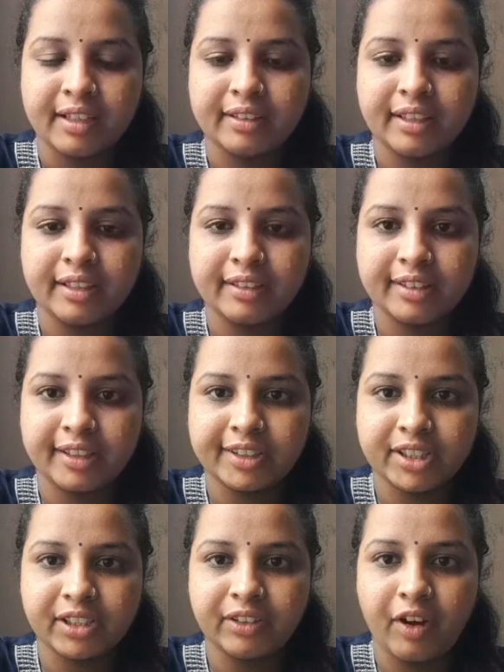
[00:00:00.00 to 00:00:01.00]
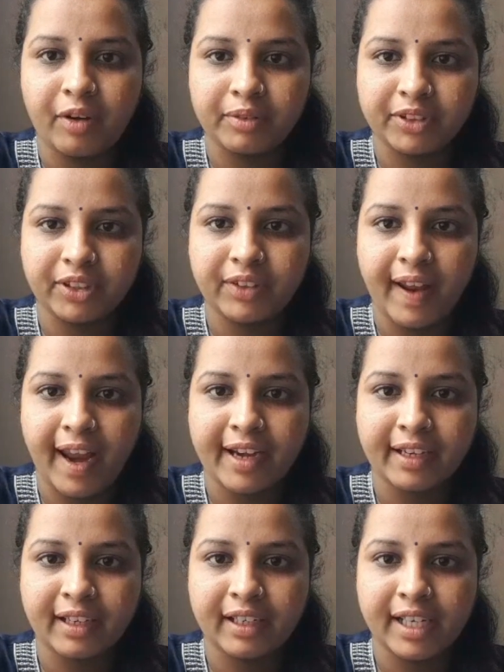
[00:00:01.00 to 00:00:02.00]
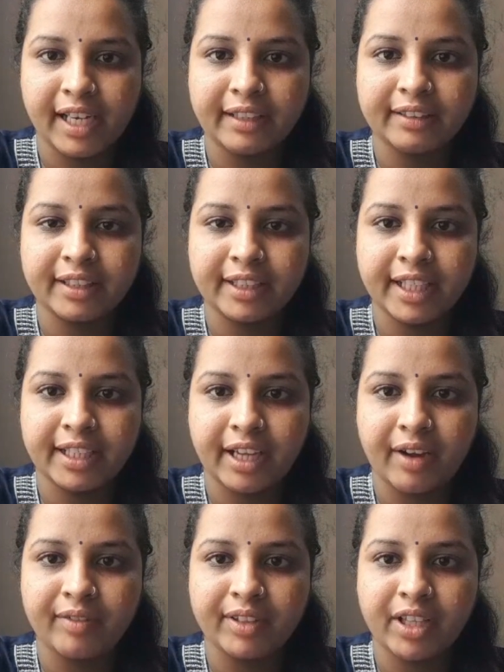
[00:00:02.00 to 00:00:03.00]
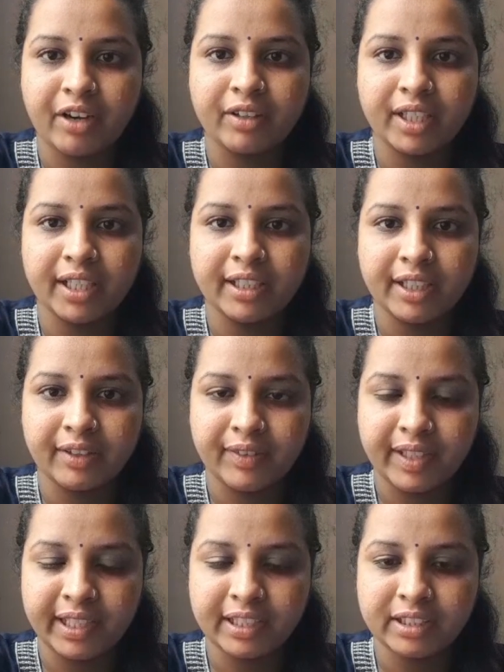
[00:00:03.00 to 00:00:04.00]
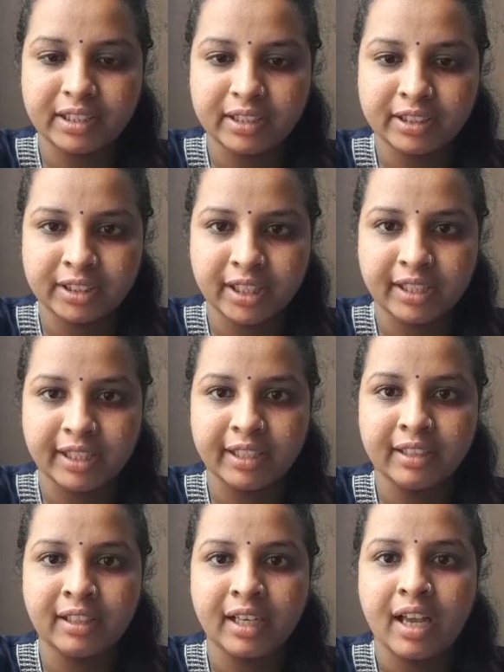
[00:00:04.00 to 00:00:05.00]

The researcher observe and collect the data without intervening the study